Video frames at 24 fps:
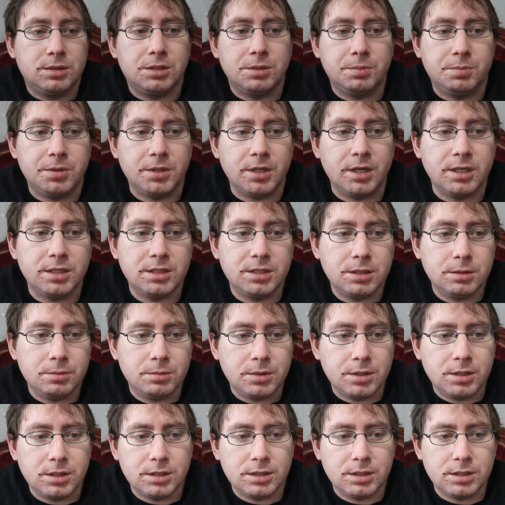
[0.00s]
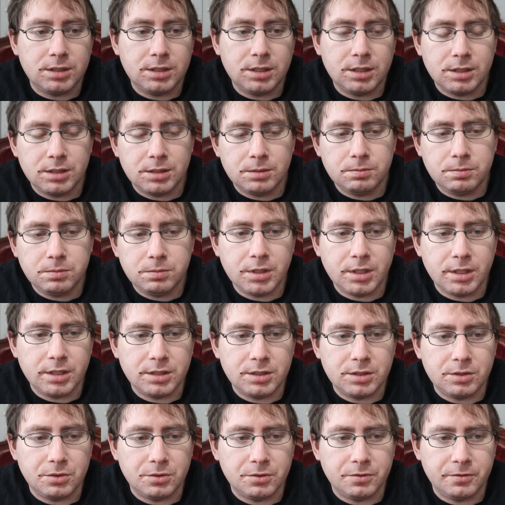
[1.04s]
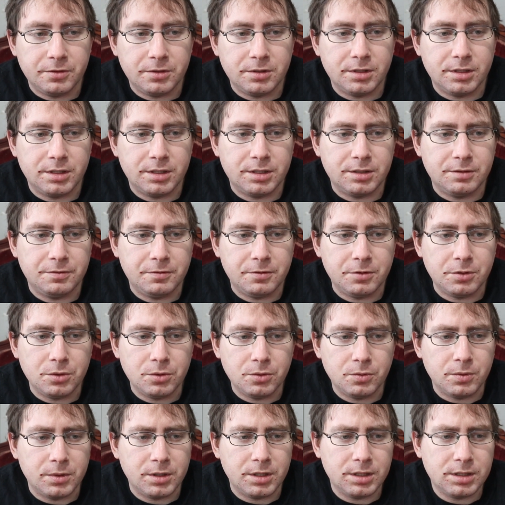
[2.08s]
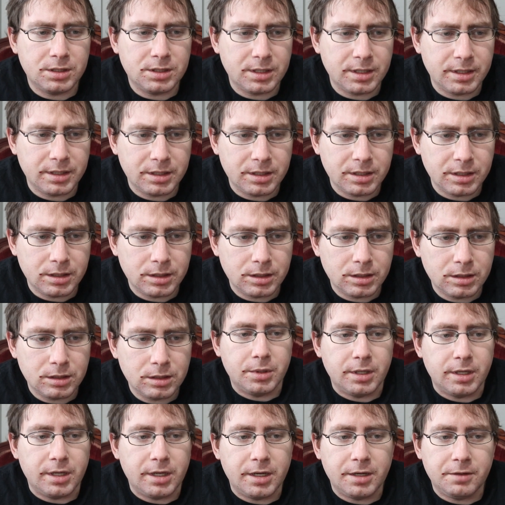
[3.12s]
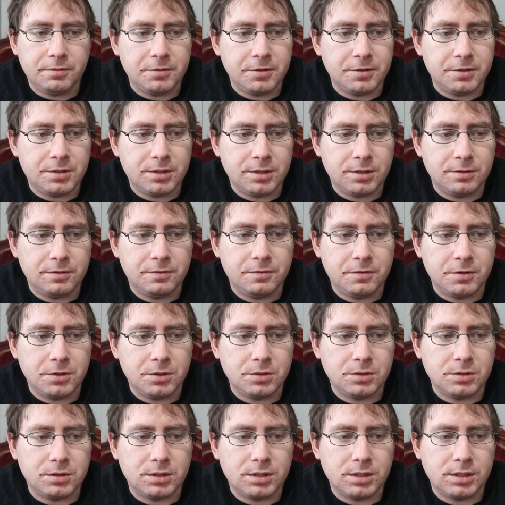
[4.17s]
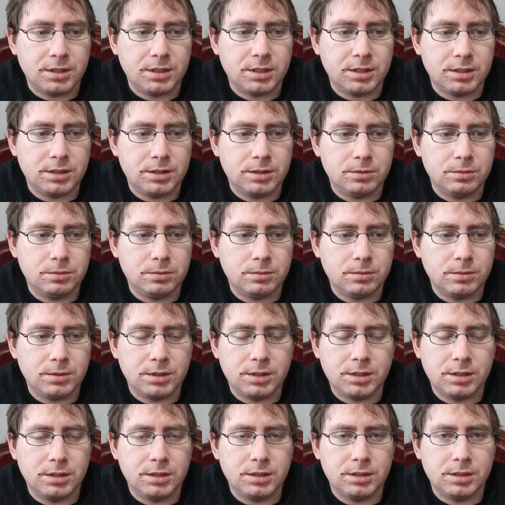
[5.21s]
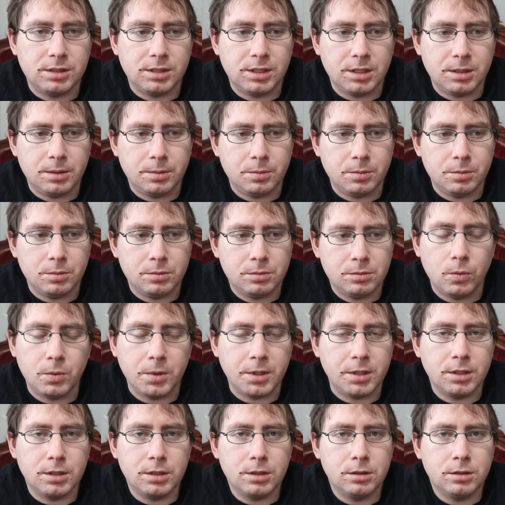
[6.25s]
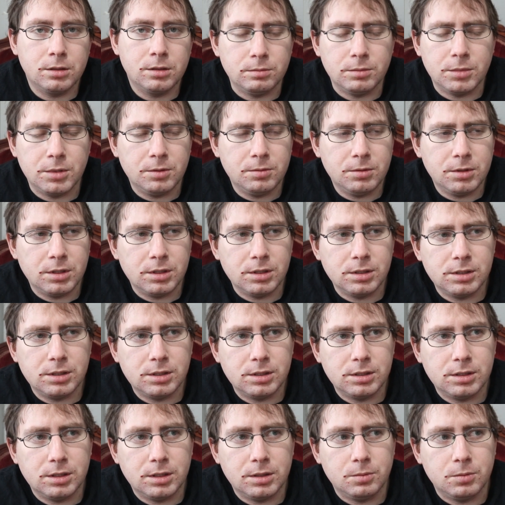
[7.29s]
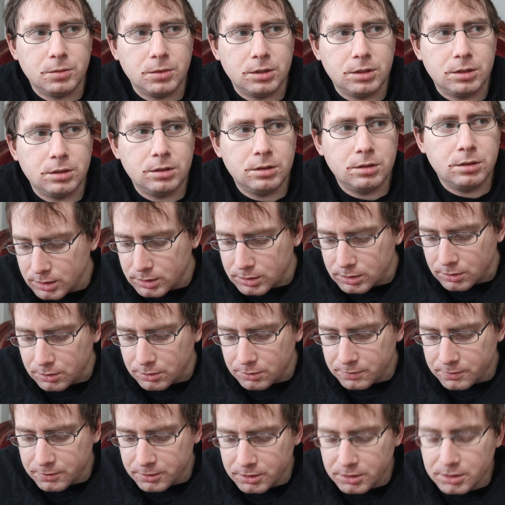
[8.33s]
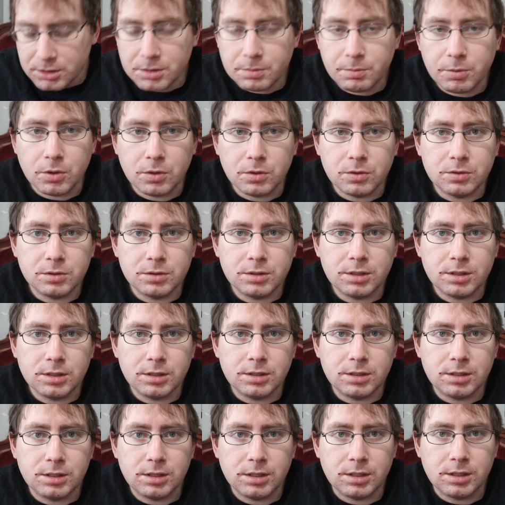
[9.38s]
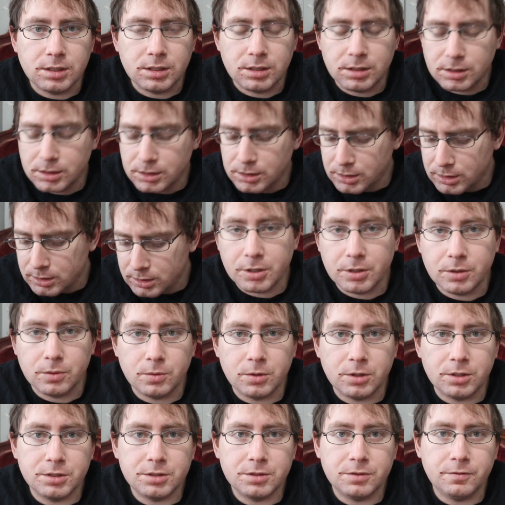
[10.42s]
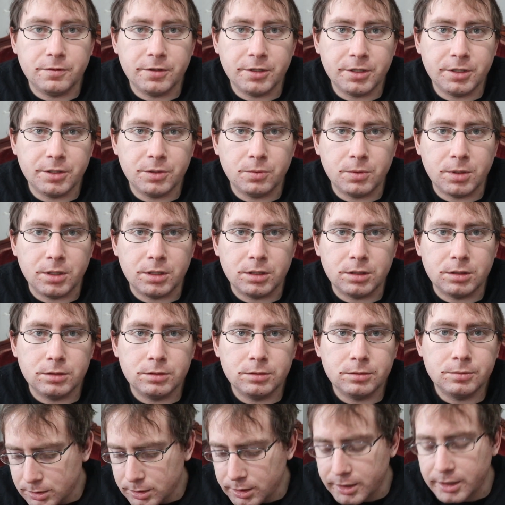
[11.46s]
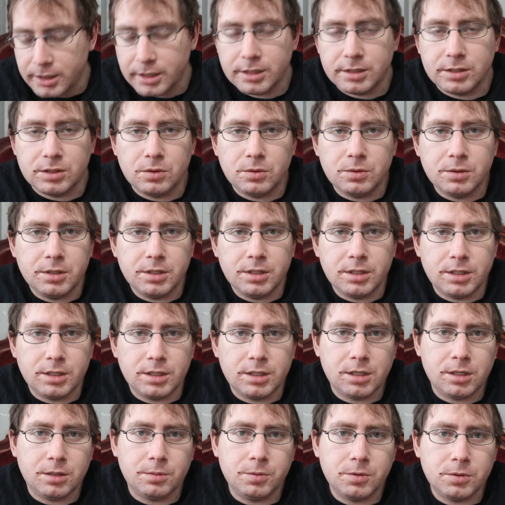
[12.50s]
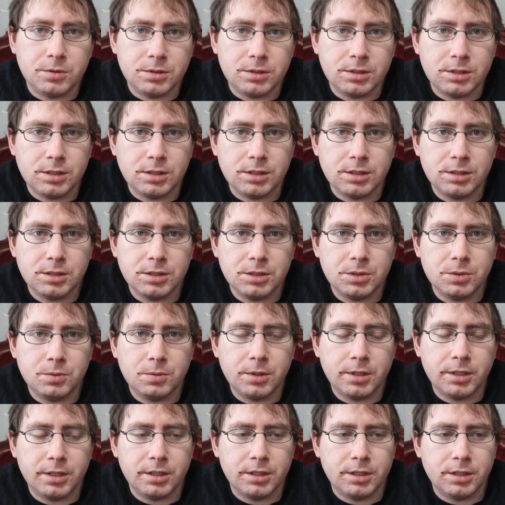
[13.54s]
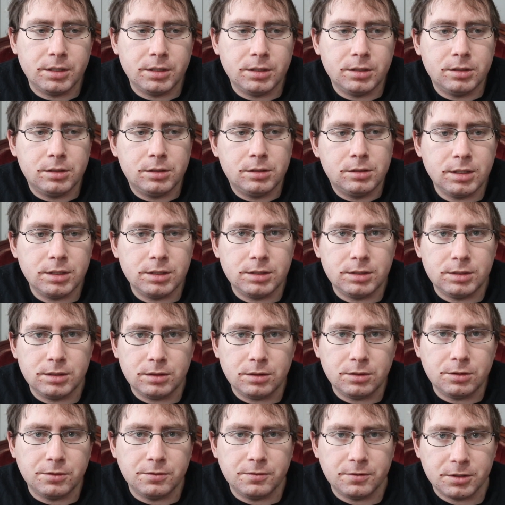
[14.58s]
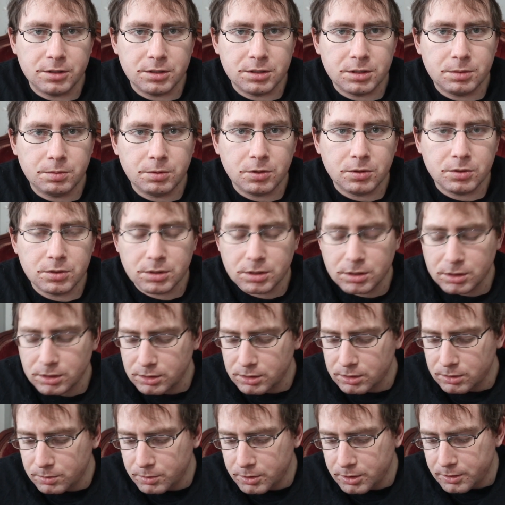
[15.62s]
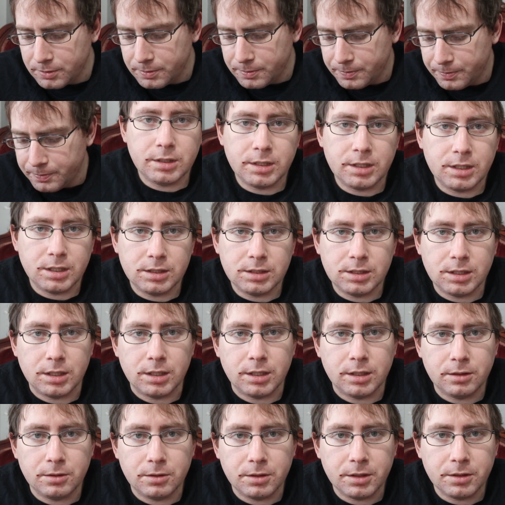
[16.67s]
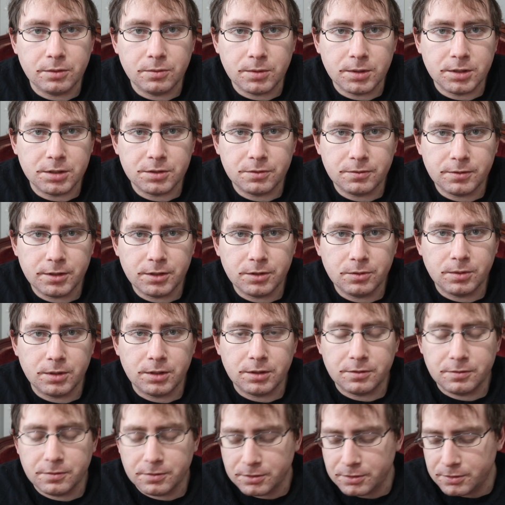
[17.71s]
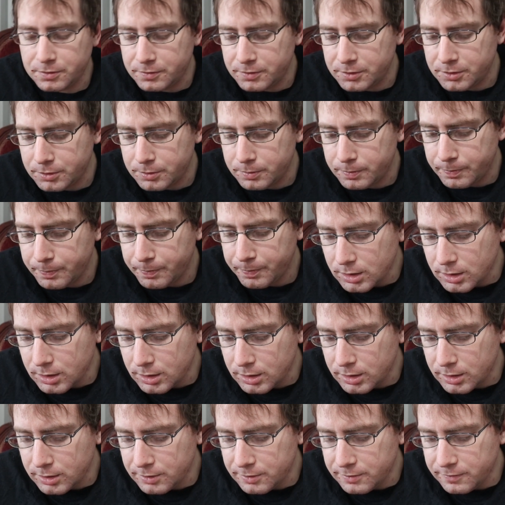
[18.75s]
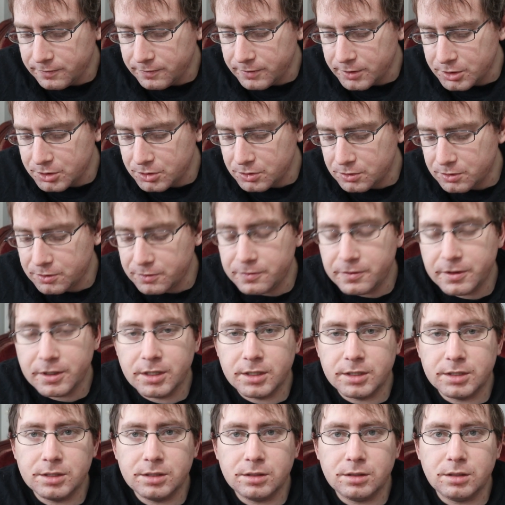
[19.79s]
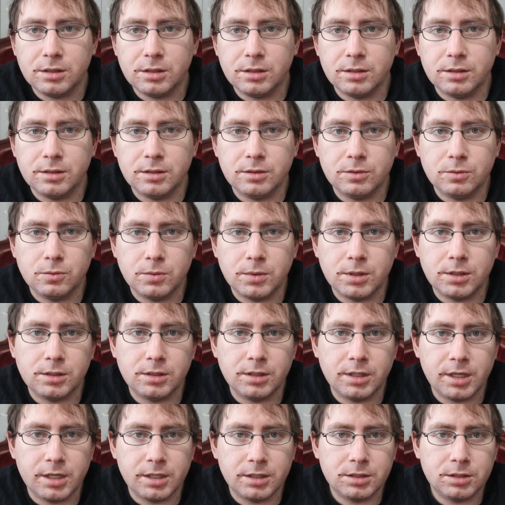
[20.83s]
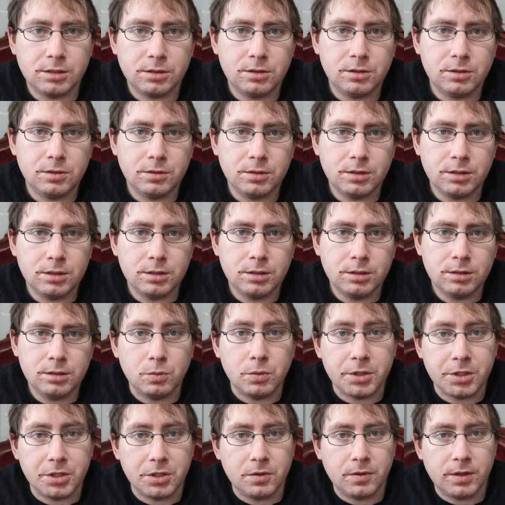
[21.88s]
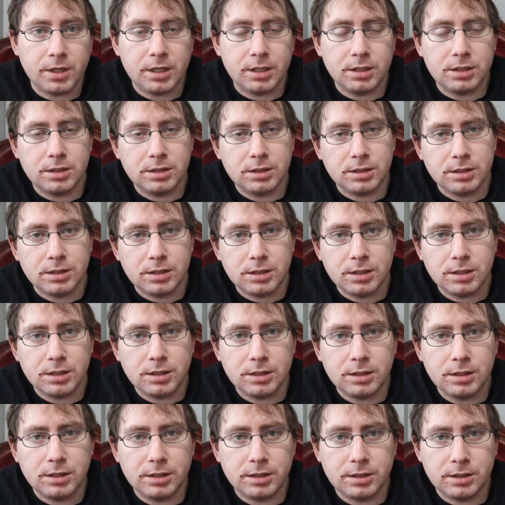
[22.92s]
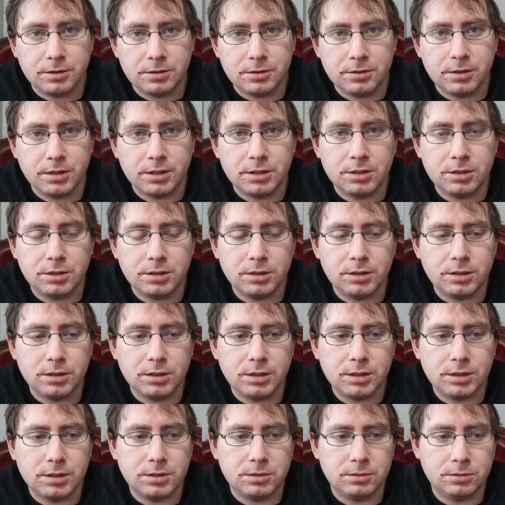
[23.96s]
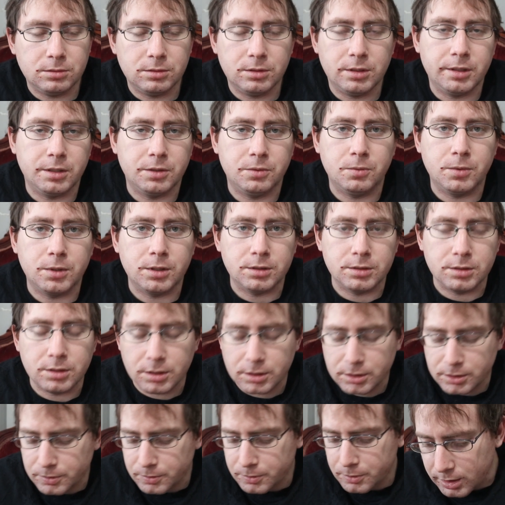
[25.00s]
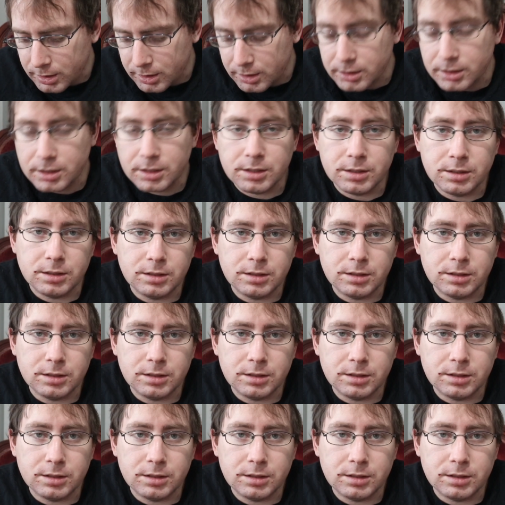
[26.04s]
Surprising because it takes place over like a few weeks, I think, but everything feels like it's within the same week. Maybe it is the same week. It's overexposed in scenes, but it works very well. But it's only in a couple scenes where it's overexposed a little bit. Like I said, it works very well for the film. The visual effects are well executed. When you actually see like the creature, it's really well done and